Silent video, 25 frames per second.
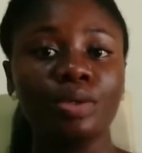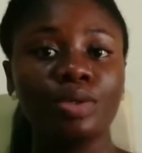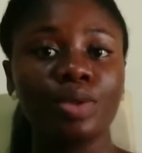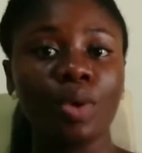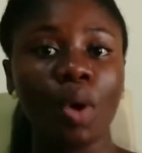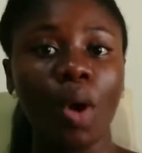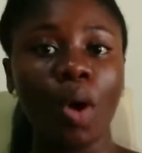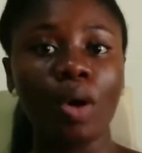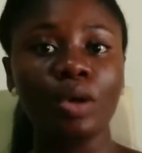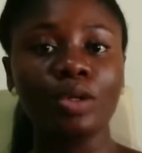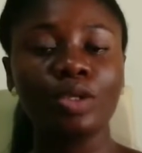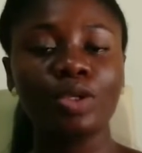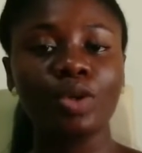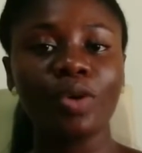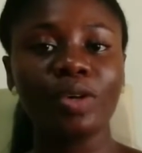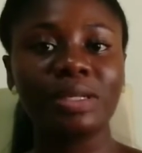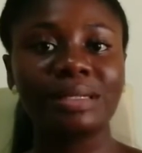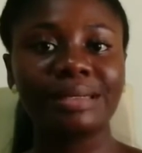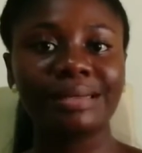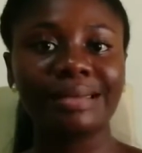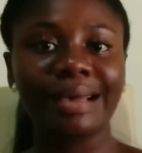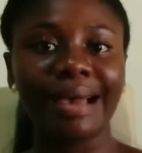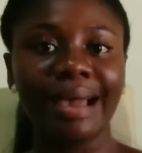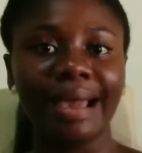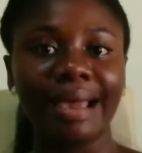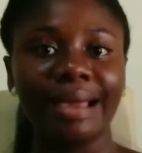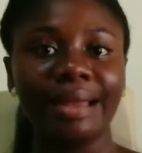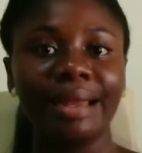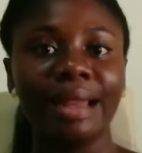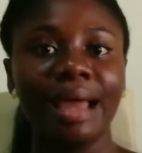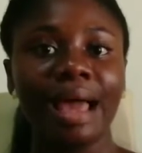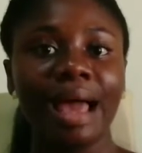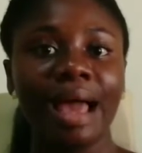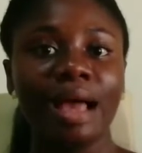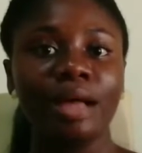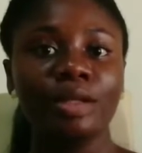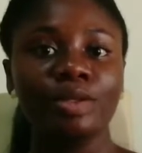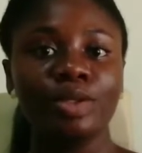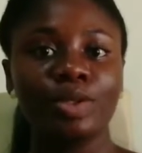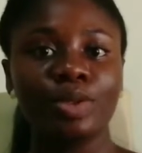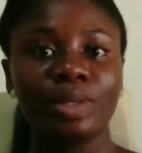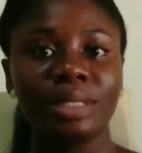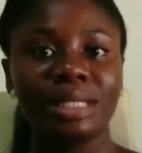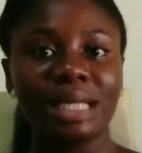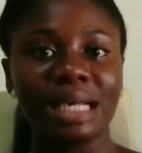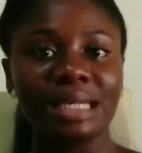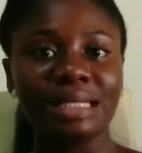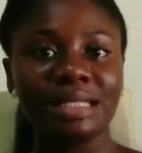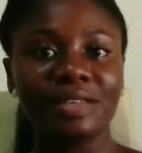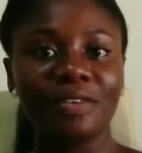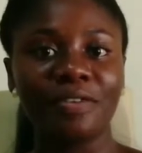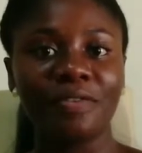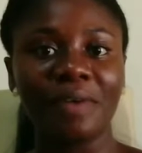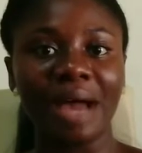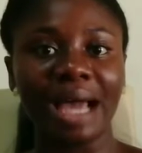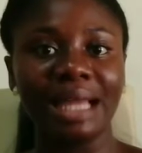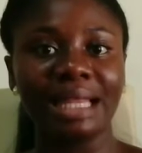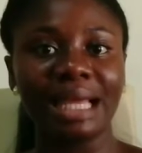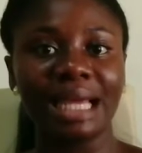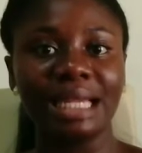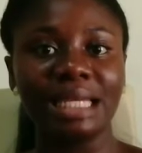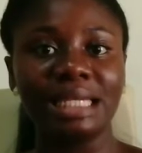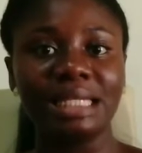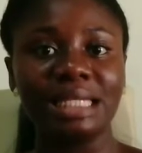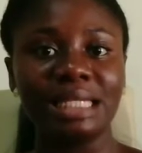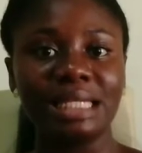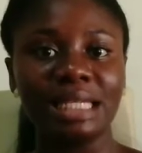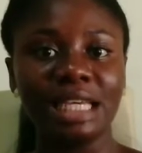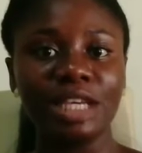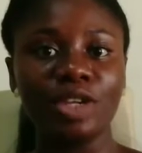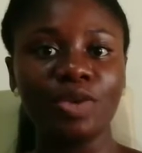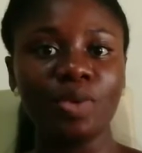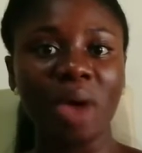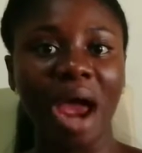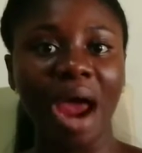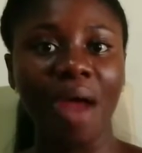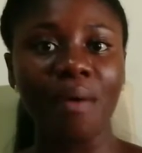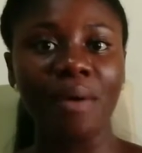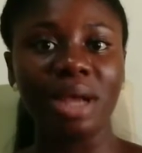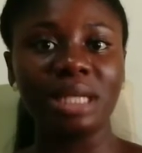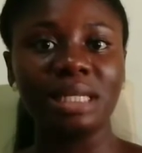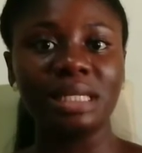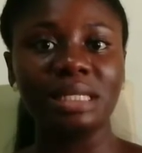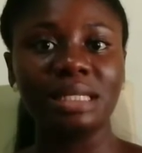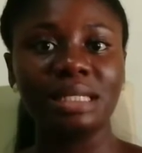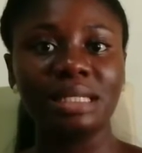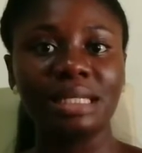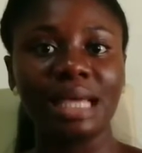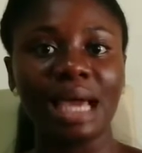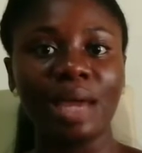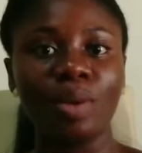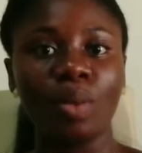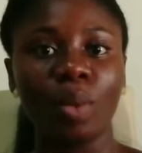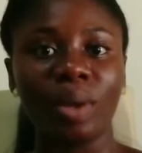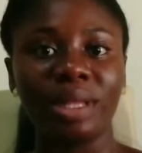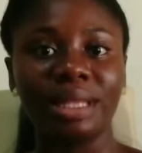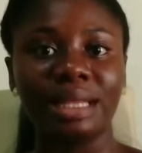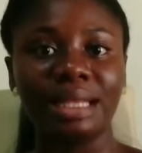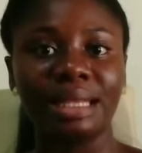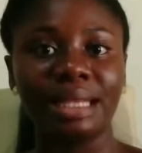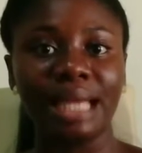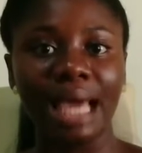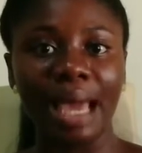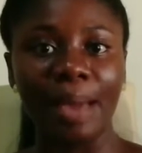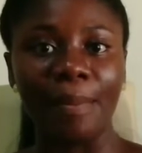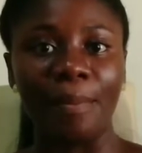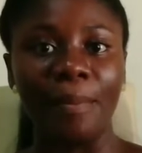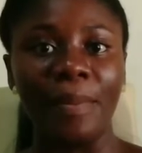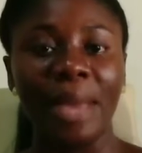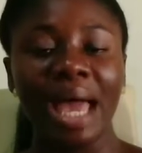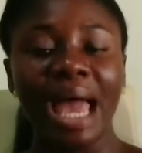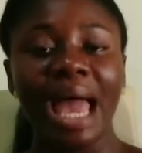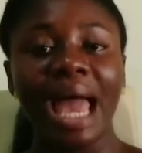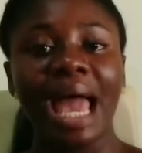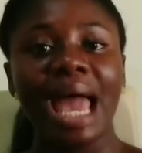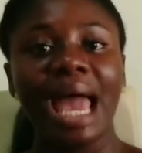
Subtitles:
to also sign to testify that indeed you are registered with them.